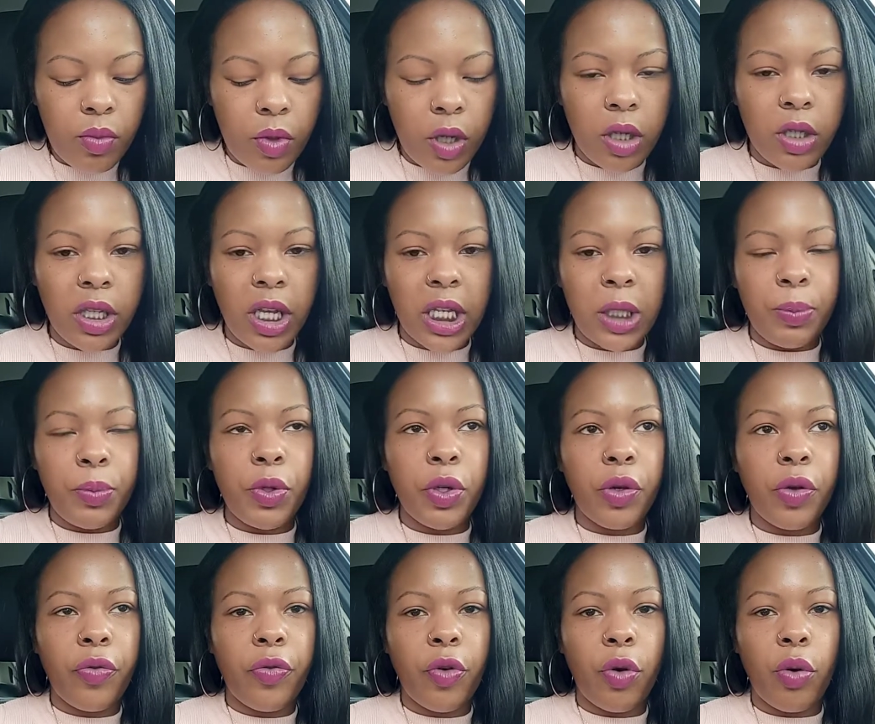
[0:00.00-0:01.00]
So that's
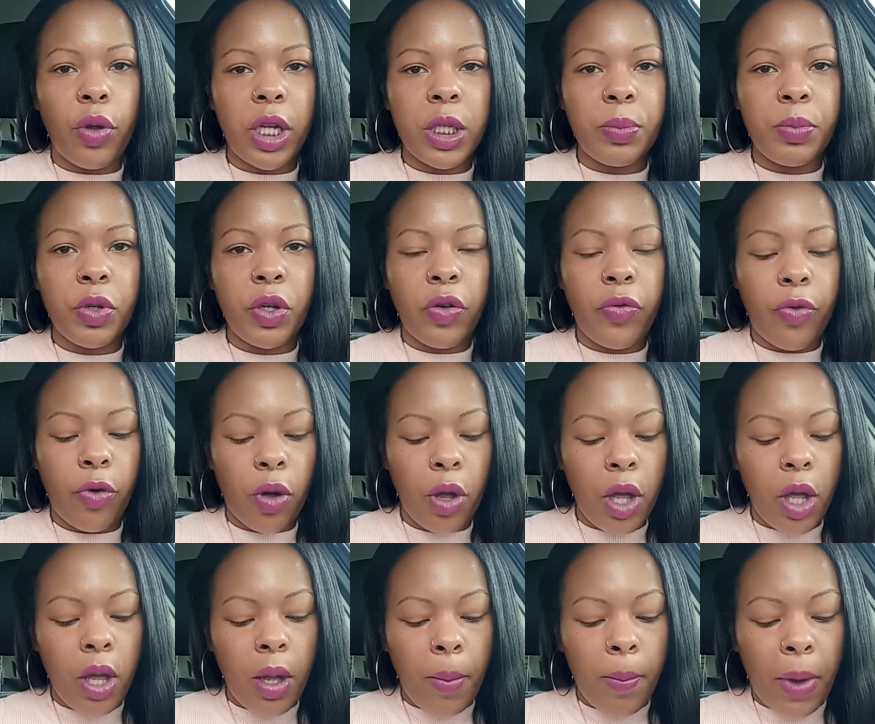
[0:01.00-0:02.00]
beautiful. That's beautiful.
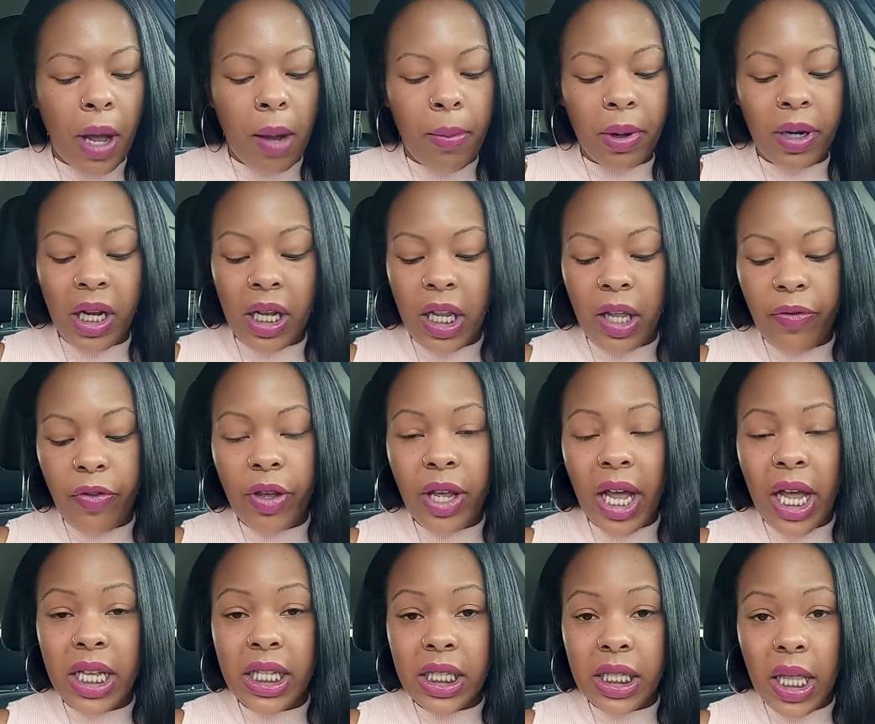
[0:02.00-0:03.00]
But I'm gonna leave you
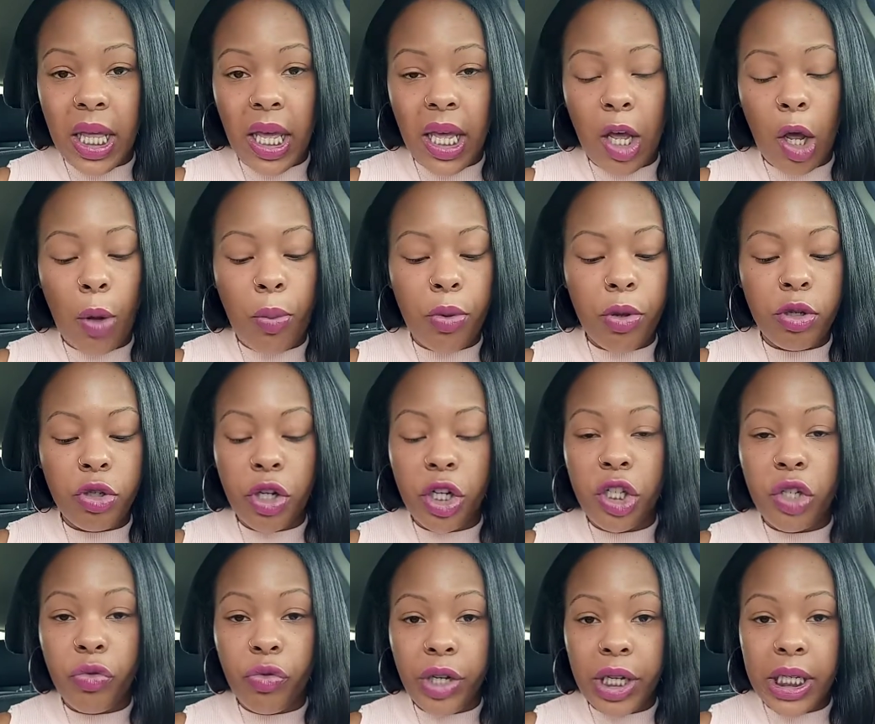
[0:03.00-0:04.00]
guys there. I hope you enjoyed
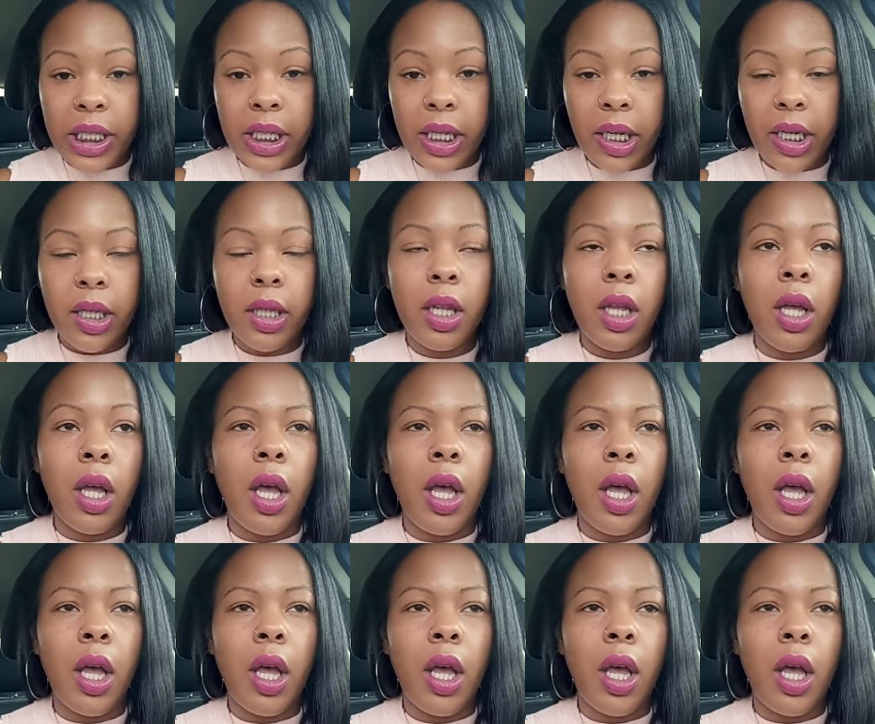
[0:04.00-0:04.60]
your reading.